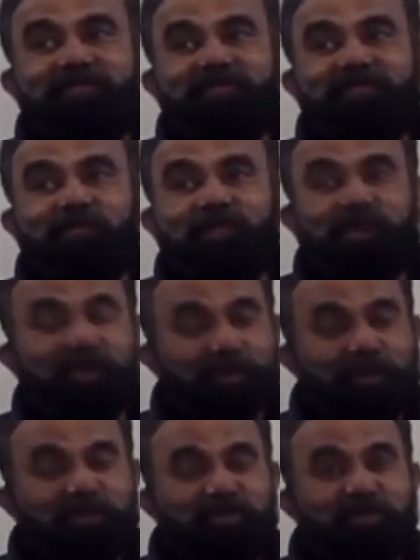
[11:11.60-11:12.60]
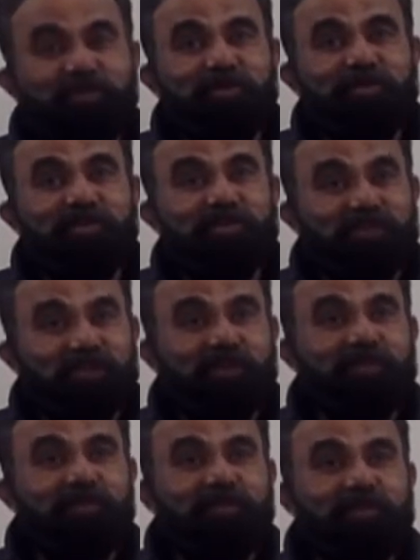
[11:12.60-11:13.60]
Why rubber is used as a shock
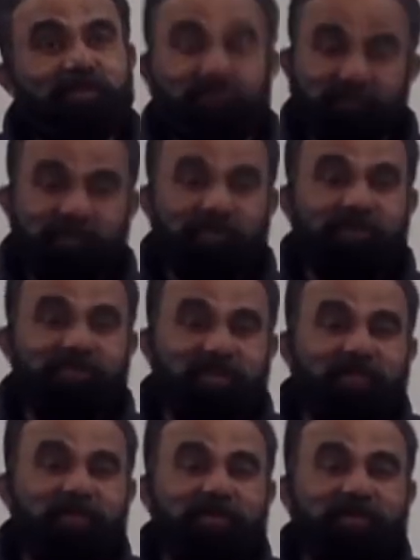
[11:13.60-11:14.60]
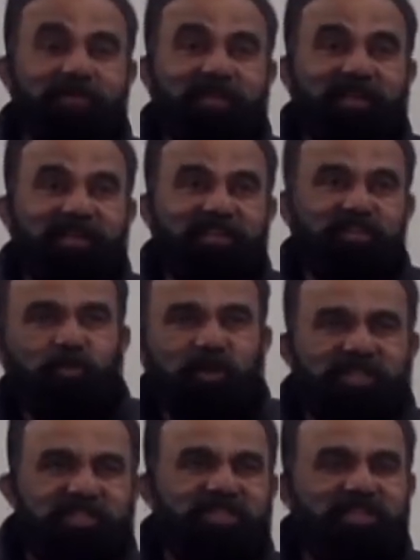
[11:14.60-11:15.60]
absorber? Because rubber can get
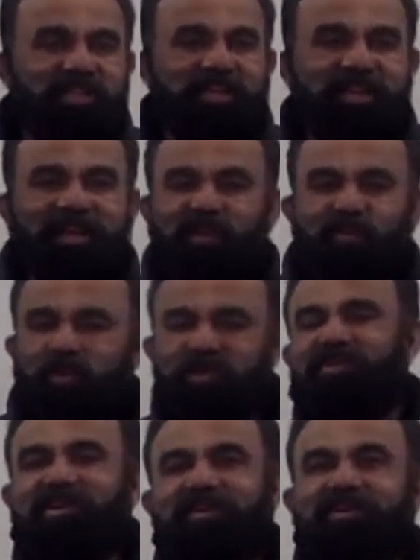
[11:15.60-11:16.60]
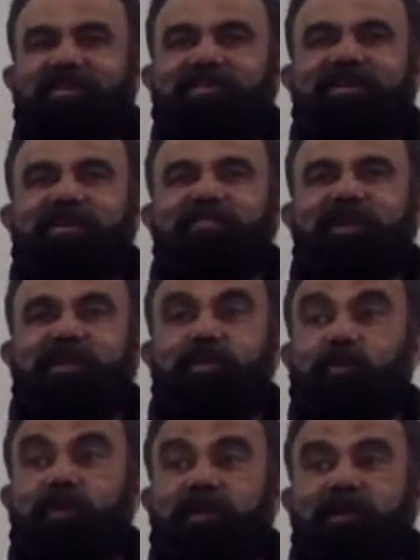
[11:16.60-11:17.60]
squished and won't return back
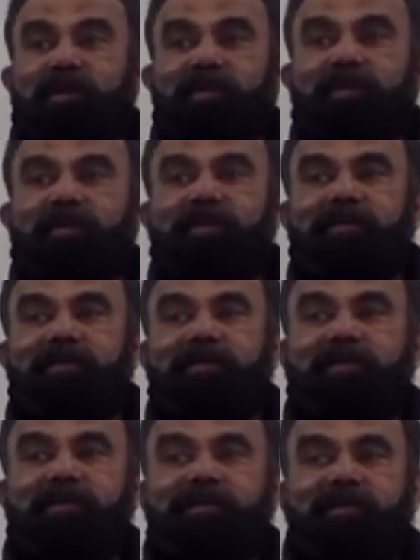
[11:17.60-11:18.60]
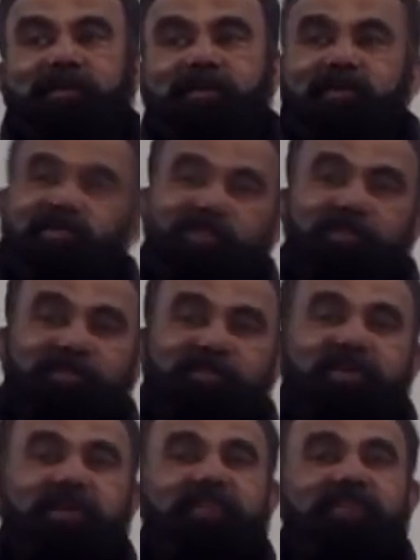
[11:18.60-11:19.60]
quickly. Now think of
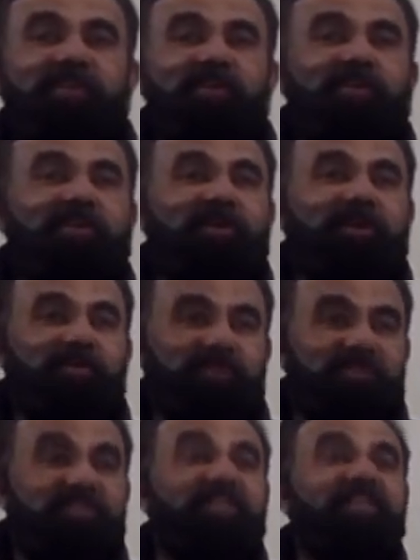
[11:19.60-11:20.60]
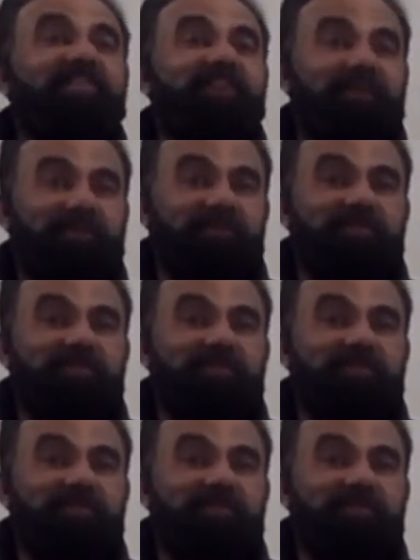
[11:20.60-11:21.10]
driving your car with steel tires.